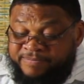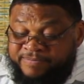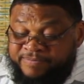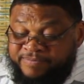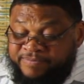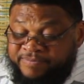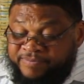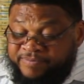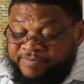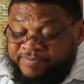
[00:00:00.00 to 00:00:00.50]

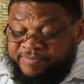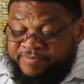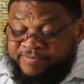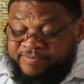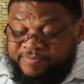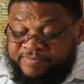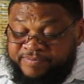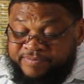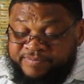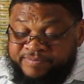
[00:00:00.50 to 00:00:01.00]

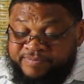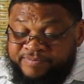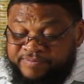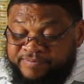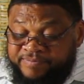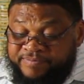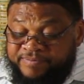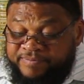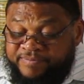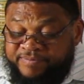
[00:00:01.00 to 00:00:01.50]

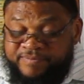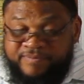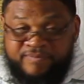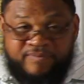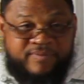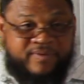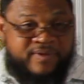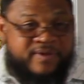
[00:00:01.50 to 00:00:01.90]
Nothing is said.